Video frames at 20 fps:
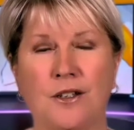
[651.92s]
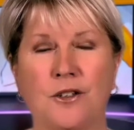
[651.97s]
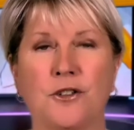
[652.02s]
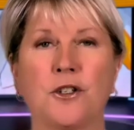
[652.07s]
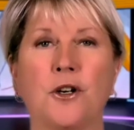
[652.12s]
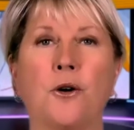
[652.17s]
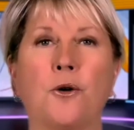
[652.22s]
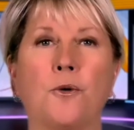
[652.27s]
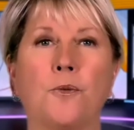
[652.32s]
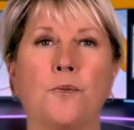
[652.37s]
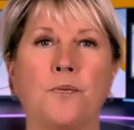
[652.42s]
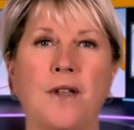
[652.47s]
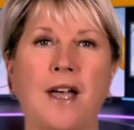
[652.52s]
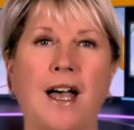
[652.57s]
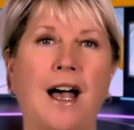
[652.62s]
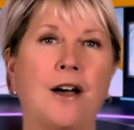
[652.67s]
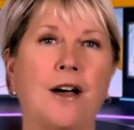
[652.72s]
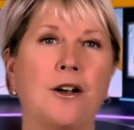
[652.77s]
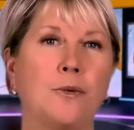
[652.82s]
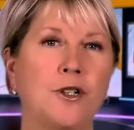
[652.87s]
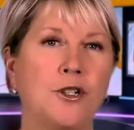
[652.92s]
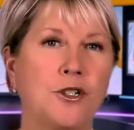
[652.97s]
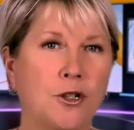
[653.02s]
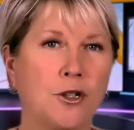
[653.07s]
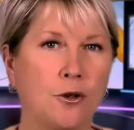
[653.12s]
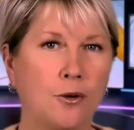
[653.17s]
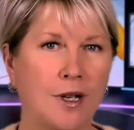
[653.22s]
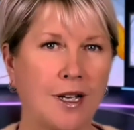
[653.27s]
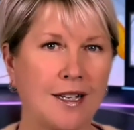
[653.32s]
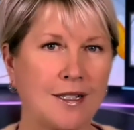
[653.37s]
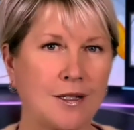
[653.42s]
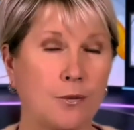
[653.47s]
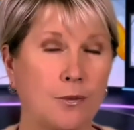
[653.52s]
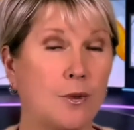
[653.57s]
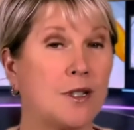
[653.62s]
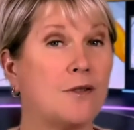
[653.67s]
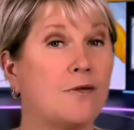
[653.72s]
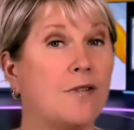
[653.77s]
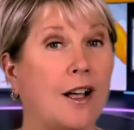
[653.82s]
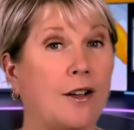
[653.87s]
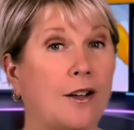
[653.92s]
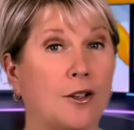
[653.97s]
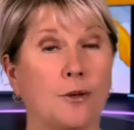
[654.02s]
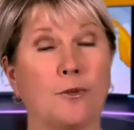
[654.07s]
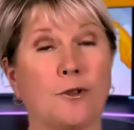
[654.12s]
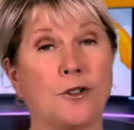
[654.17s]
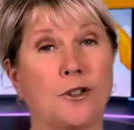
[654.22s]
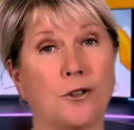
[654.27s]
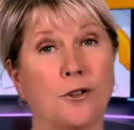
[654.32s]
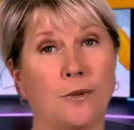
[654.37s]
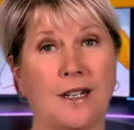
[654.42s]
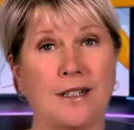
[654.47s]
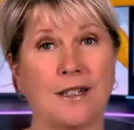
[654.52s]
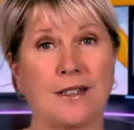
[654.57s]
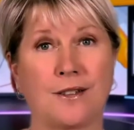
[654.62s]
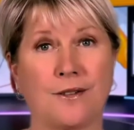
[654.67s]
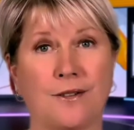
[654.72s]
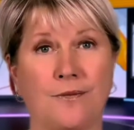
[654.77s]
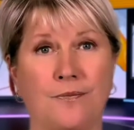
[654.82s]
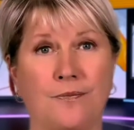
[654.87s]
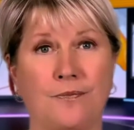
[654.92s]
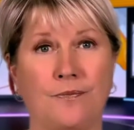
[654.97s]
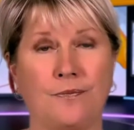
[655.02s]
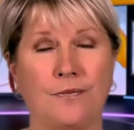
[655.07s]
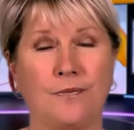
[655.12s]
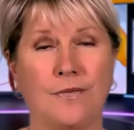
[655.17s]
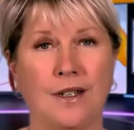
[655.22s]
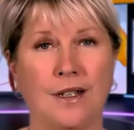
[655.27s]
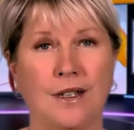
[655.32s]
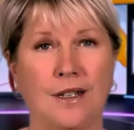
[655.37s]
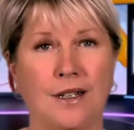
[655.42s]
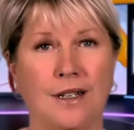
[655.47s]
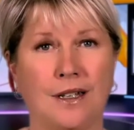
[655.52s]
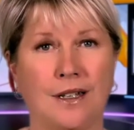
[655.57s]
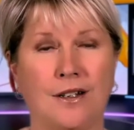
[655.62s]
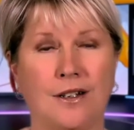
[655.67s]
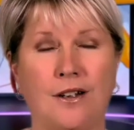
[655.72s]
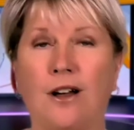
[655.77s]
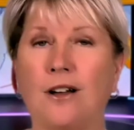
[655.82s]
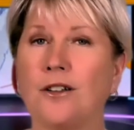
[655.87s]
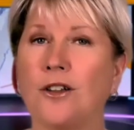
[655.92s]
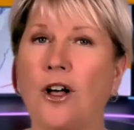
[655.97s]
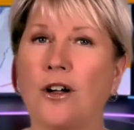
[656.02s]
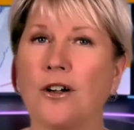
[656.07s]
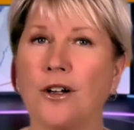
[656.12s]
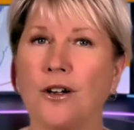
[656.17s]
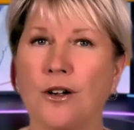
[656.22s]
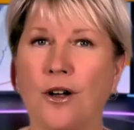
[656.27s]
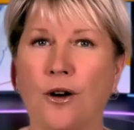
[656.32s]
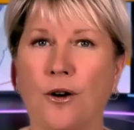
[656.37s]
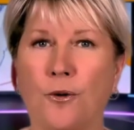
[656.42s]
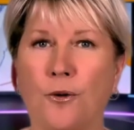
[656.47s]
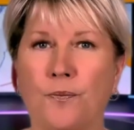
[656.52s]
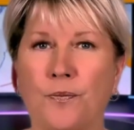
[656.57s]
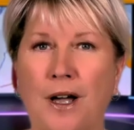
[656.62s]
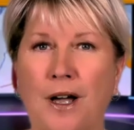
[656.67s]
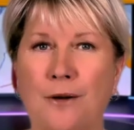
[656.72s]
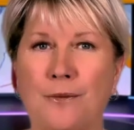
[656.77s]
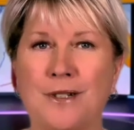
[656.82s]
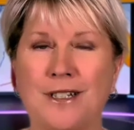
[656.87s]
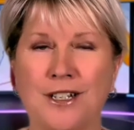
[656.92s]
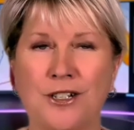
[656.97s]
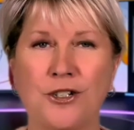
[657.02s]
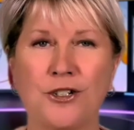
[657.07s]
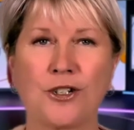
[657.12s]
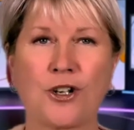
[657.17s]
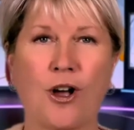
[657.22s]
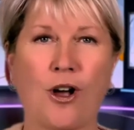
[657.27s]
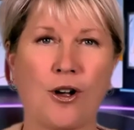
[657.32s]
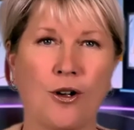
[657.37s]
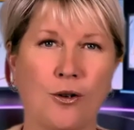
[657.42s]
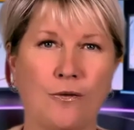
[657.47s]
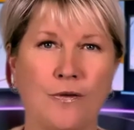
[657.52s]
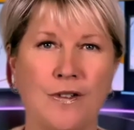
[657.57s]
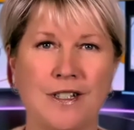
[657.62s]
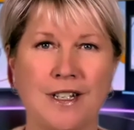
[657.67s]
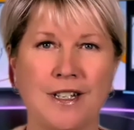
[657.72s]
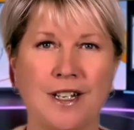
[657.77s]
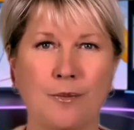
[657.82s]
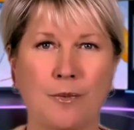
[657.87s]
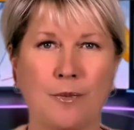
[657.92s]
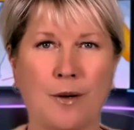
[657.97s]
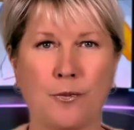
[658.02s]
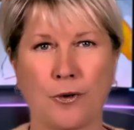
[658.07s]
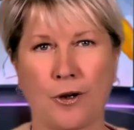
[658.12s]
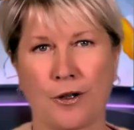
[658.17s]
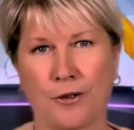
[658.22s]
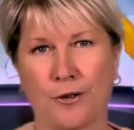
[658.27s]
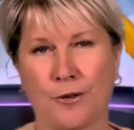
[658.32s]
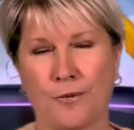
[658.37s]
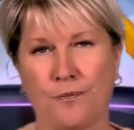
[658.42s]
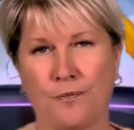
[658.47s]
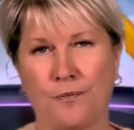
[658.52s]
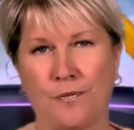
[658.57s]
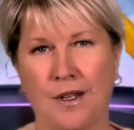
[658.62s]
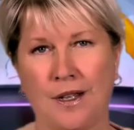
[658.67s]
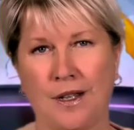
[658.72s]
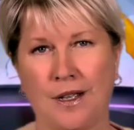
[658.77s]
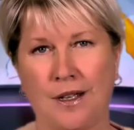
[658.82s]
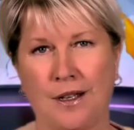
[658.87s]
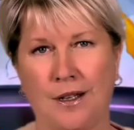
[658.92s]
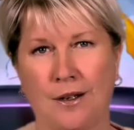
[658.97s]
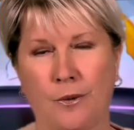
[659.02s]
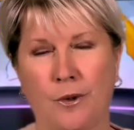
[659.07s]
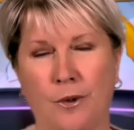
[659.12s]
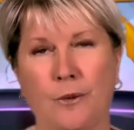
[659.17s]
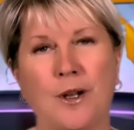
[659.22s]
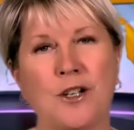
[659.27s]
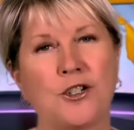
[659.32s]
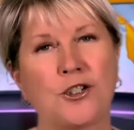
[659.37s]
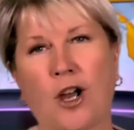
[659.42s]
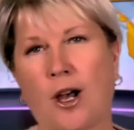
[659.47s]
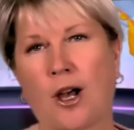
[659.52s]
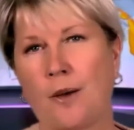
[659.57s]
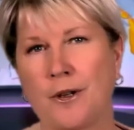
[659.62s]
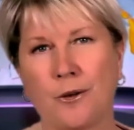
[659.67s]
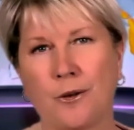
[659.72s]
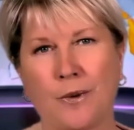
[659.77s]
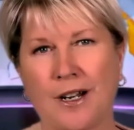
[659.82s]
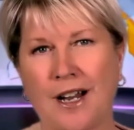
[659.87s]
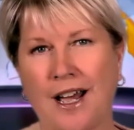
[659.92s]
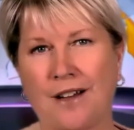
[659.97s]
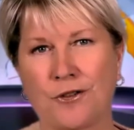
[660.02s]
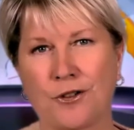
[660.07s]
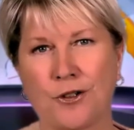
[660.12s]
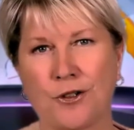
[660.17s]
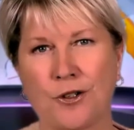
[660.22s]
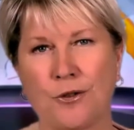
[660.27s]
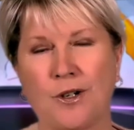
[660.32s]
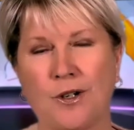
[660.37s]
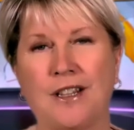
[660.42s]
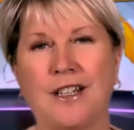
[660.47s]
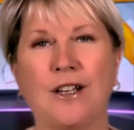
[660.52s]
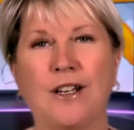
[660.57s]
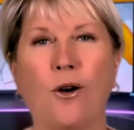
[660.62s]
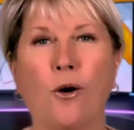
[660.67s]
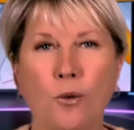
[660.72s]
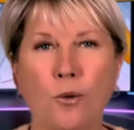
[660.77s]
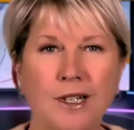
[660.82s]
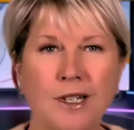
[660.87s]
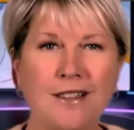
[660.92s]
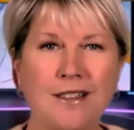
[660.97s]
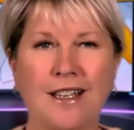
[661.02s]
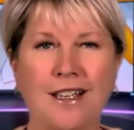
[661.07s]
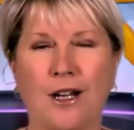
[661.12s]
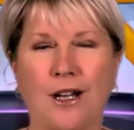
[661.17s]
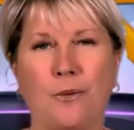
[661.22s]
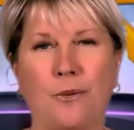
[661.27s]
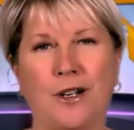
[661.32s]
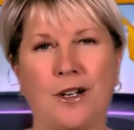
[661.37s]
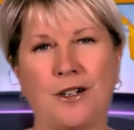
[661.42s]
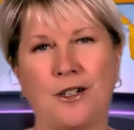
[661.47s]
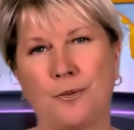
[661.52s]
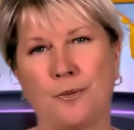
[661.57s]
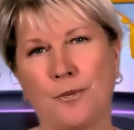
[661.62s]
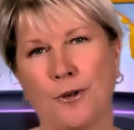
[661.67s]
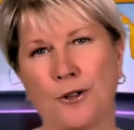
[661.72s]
So, how do we showcase what's valuable to us? Not long ago, I was in Chicago visiting my brother. We went shopping one afternoon, and the only thing I wanted to